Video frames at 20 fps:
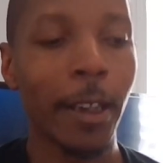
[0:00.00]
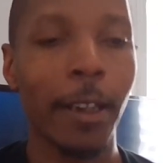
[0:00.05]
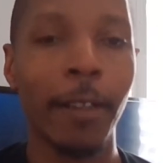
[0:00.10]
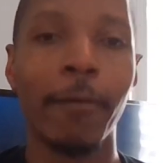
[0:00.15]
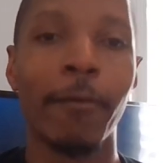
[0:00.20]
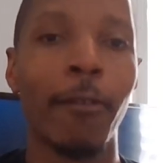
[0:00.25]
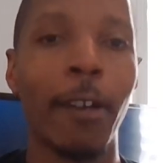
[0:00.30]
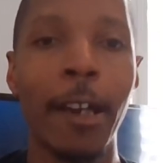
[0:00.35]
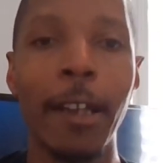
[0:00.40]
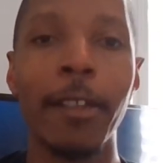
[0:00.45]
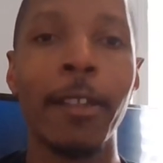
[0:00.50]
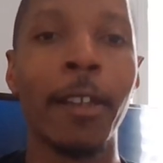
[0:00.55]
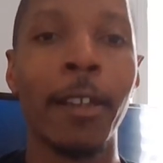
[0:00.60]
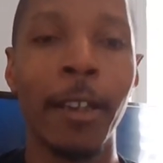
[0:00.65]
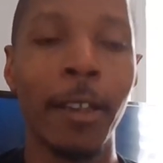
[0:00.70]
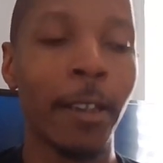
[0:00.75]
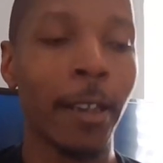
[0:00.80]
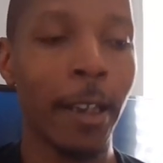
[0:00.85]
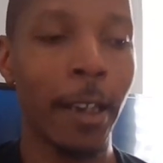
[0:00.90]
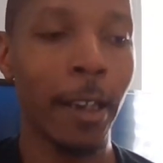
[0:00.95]
And right
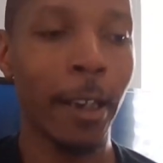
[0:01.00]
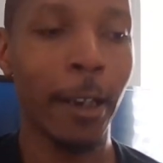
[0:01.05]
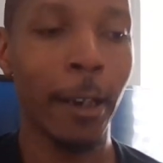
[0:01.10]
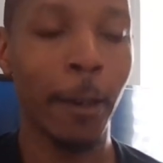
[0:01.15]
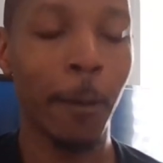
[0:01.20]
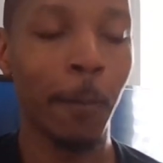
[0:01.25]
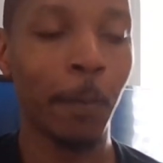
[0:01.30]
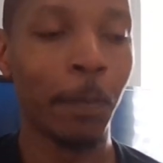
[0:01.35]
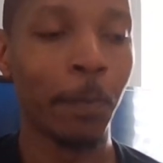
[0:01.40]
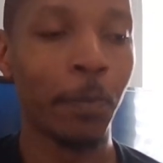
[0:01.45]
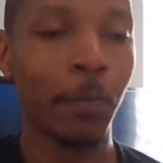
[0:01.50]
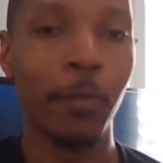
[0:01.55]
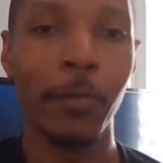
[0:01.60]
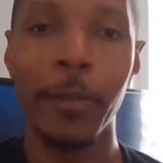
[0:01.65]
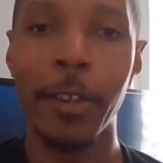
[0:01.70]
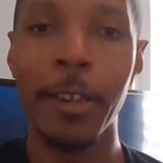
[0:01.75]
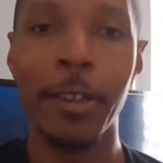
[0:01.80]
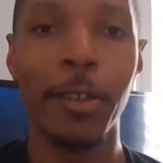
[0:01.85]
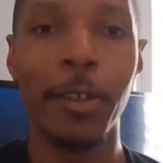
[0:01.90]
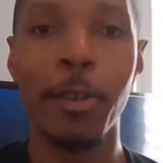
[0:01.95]
then and there,
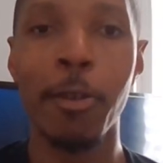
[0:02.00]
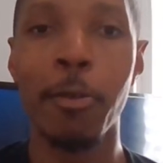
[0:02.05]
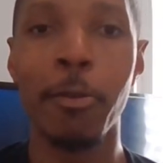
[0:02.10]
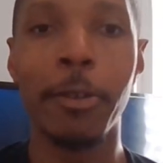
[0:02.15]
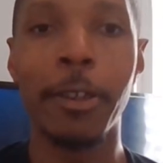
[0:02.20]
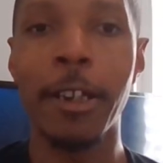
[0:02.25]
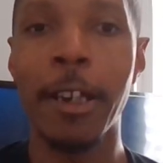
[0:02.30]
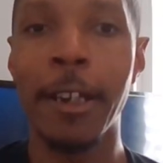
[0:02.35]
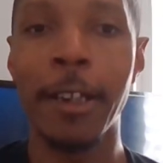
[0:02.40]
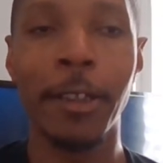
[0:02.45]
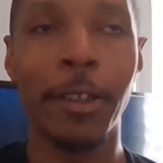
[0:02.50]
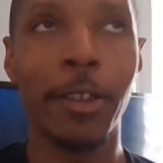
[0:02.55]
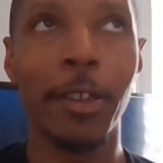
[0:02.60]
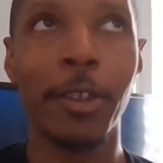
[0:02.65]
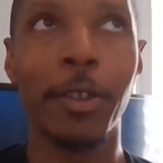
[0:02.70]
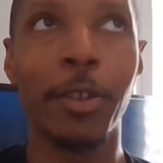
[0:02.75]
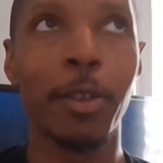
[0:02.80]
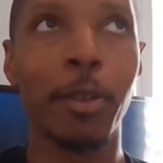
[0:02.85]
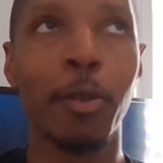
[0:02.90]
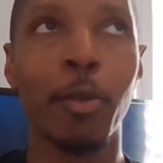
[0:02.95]
this dude changed
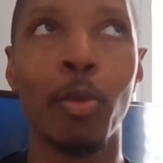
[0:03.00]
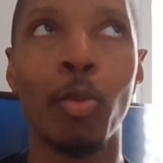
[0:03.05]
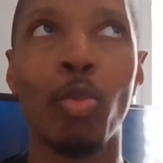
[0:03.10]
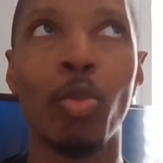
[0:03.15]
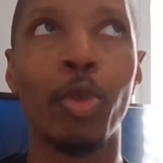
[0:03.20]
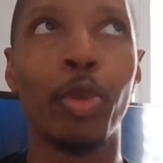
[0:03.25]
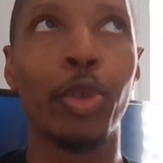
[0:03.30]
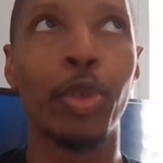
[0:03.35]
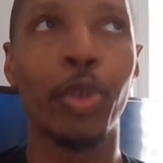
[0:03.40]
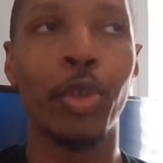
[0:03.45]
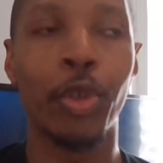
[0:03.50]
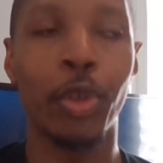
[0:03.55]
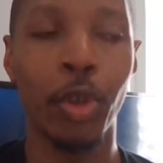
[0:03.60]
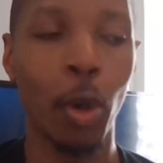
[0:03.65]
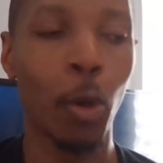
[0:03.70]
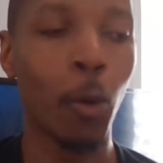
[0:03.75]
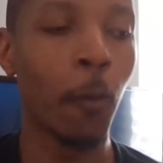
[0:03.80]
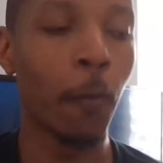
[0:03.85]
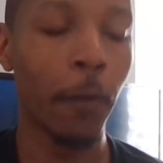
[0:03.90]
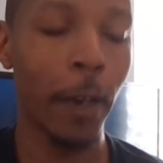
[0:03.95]
his tune
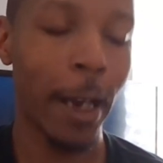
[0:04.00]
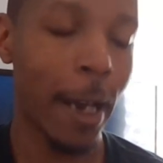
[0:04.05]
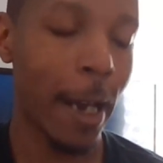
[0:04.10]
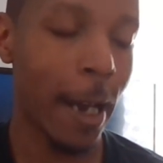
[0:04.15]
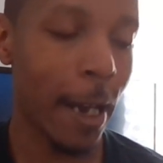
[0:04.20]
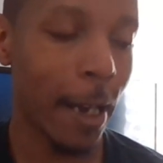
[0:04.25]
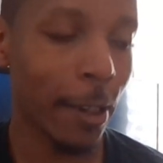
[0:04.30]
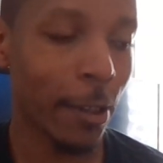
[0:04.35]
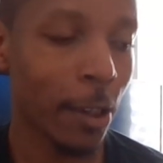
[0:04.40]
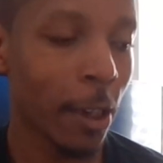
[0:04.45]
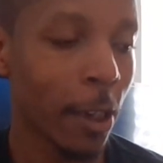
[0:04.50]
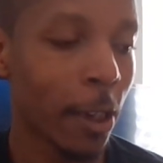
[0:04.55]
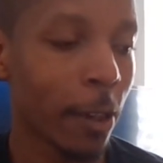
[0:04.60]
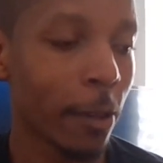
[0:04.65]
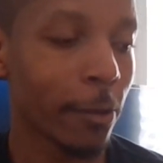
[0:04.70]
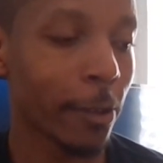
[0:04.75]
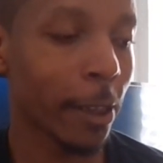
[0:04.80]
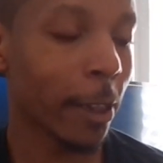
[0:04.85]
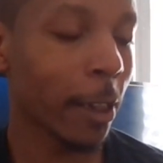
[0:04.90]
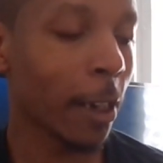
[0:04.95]
so fast. He
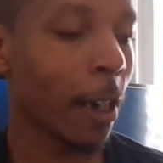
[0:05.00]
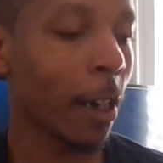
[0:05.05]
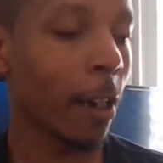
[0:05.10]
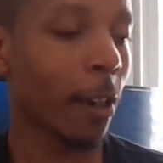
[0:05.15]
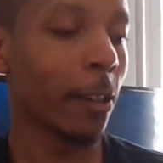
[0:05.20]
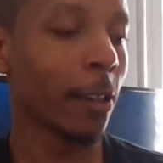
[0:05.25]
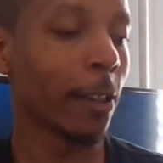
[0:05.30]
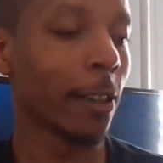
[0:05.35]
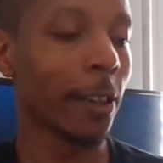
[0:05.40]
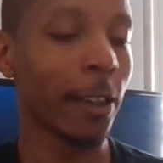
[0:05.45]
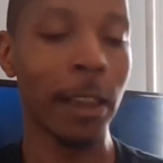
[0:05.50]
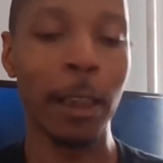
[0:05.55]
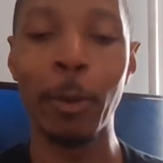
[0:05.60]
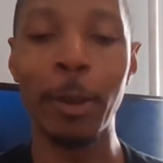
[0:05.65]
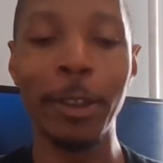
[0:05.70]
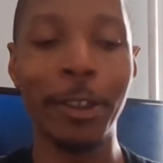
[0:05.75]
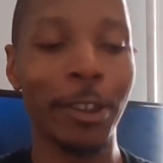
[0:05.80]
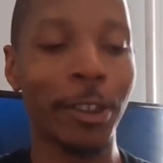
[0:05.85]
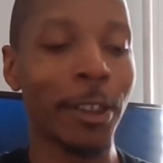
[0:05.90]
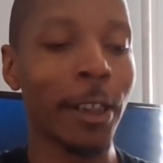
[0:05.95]
was like, oh, you
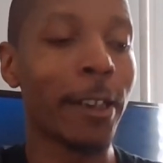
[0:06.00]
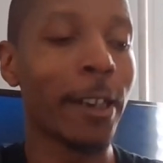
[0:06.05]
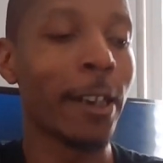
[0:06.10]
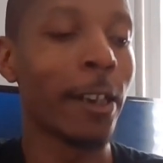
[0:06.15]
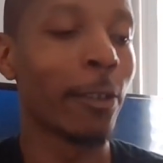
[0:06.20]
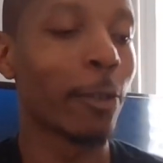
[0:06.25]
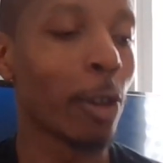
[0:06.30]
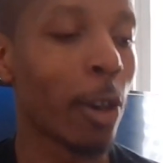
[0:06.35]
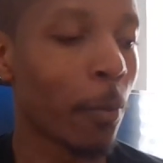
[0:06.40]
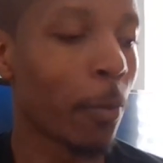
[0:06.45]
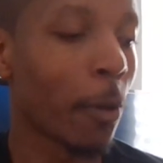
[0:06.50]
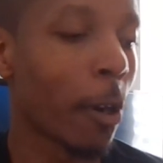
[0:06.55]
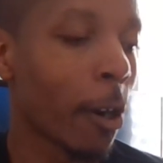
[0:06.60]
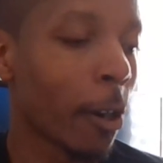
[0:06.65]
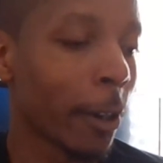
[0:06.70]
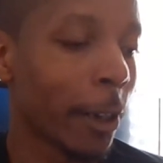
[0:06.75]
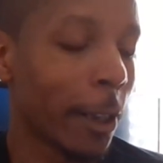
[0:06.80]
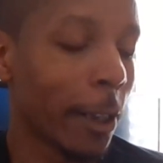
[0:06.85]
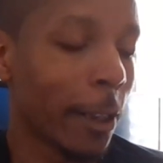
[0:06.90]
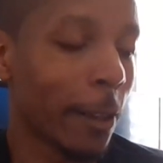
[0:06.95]
know, we sit down and thought
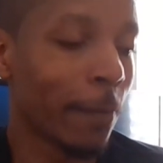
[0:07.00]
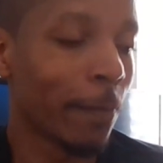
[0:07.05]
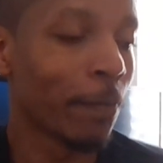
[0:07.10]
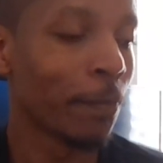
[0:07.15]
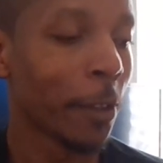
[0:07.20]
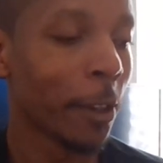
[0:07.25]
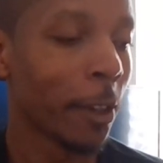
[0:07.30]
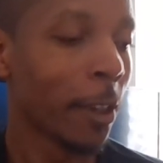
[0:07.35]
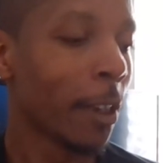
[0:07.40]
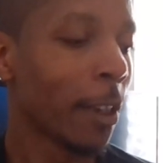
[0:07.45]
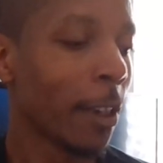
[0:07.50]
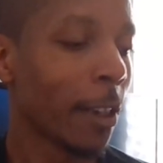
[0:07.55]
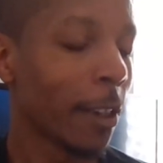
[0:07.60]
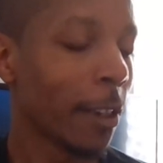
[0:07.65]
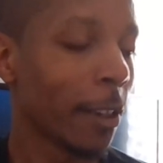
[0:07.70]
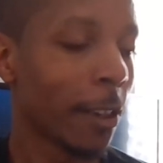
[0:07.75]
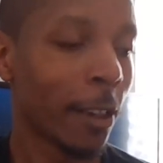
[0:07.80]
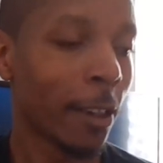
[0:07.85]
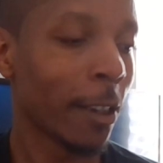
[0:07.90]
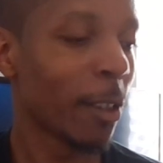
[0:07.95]
party.
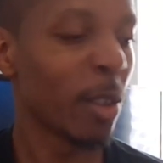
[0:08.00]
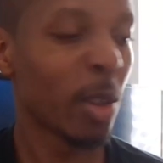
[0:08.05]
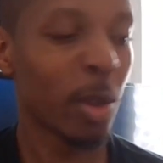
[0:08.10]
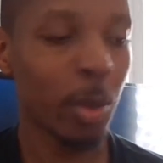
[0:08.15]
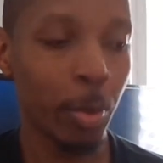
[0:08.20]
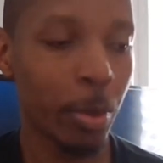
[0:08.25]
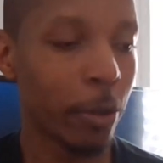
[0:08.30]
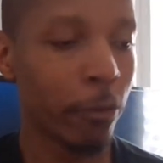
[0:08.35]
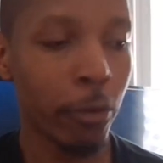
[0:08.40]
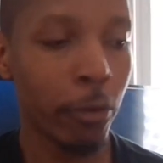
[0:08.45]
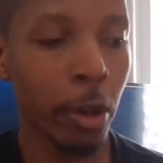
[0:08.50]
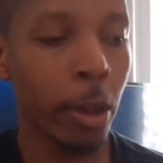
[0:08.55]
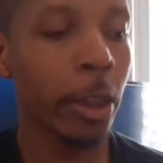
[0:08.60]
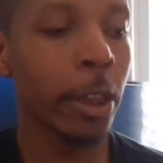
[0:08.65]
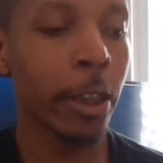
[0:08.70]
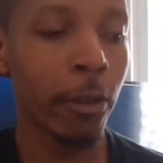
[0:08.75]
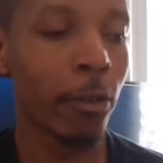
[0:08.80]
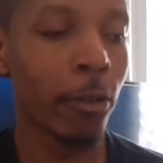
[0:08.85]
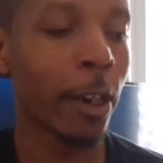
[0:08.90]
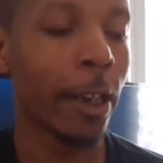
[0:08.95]
You know, it'd be
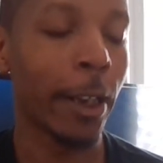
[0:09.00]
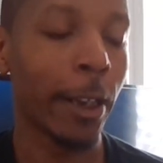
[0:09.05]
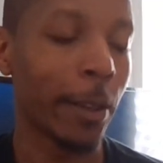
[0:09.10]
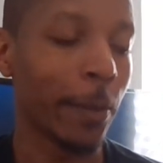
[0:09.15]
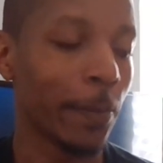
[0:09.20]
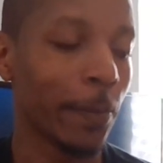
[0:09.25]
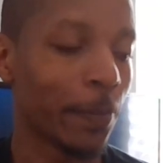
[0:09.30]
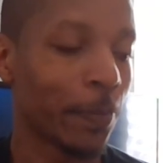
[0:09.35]
really great.